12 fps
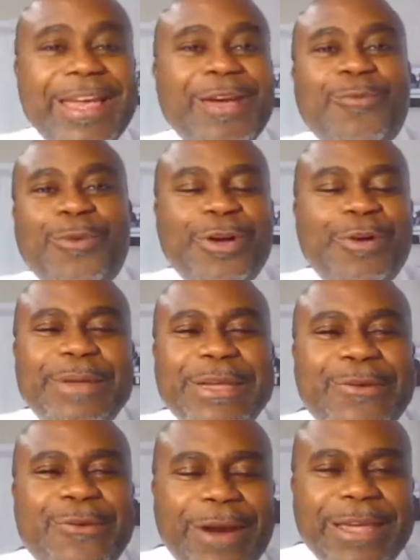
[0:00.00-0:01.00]
and we'll be
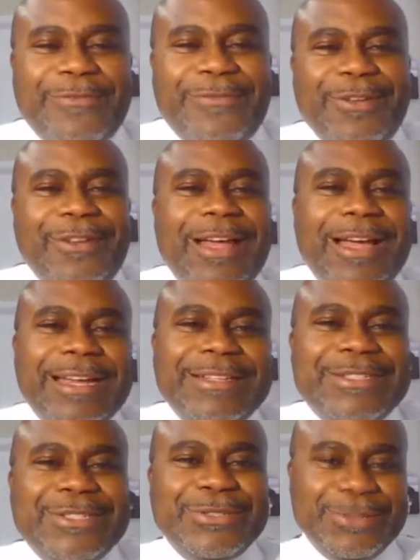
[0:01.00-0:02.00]
grateful
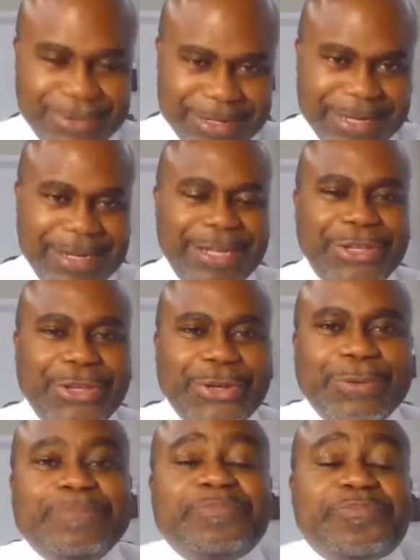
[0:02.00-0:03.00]
unto
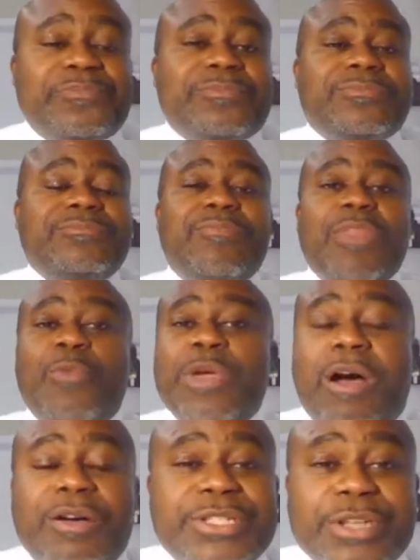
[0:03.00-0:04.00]
you. We
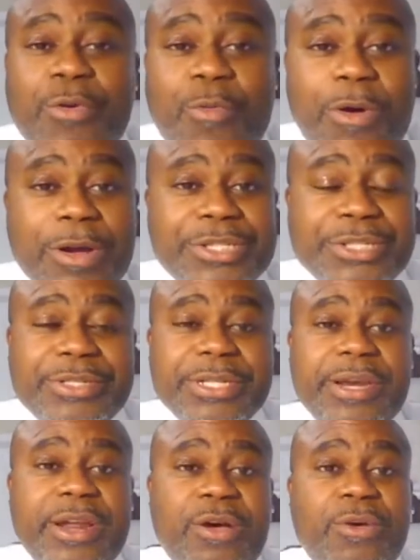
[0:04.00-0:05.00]
also want you
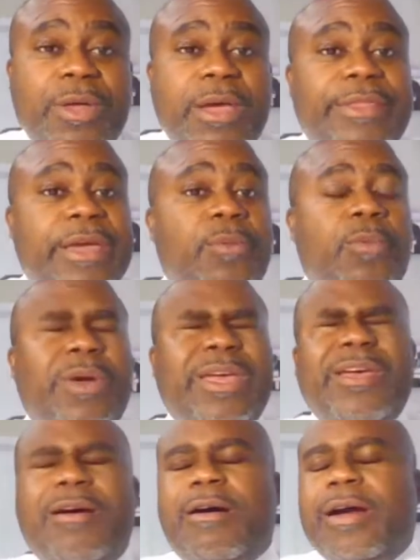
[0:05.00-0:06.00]
to know that
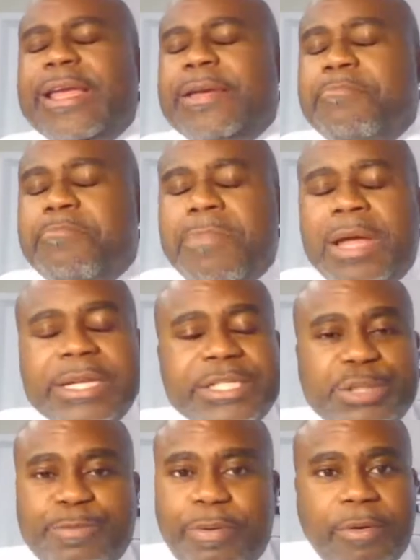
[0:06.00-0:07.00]
we are in
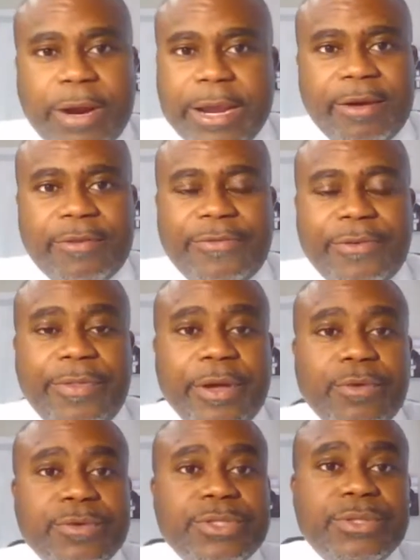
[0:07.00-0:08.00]
much prayer for
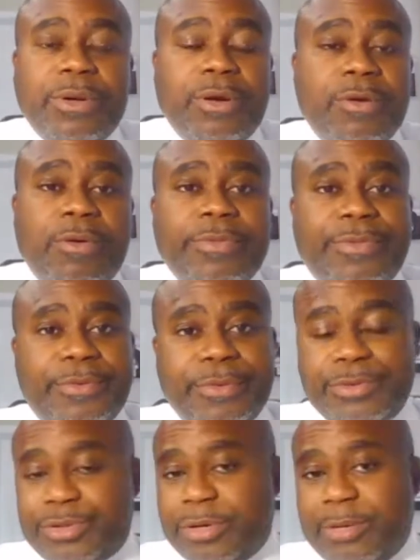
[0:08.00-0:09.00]
those who are going
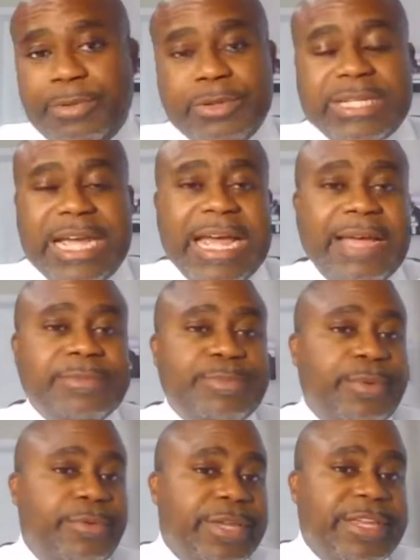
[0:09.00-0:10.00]
through troubled times,
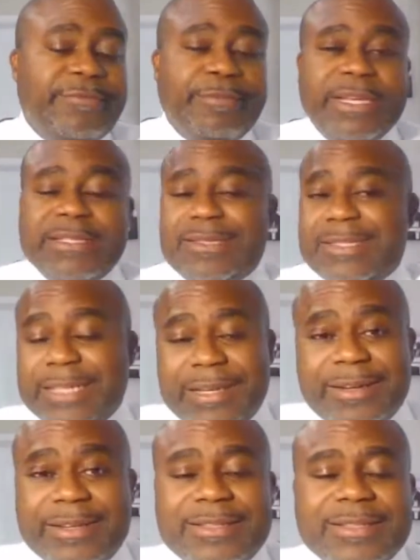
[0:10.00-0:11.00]
bereavement,
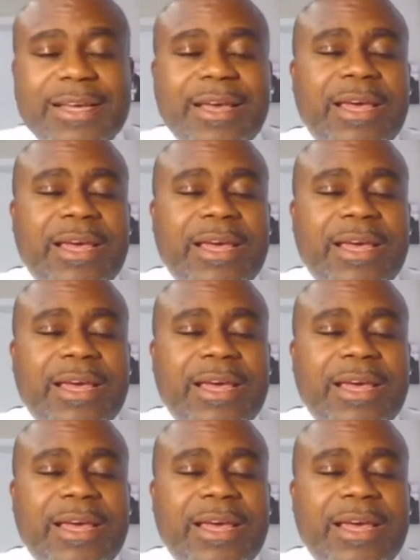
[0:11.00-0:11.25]
sickness,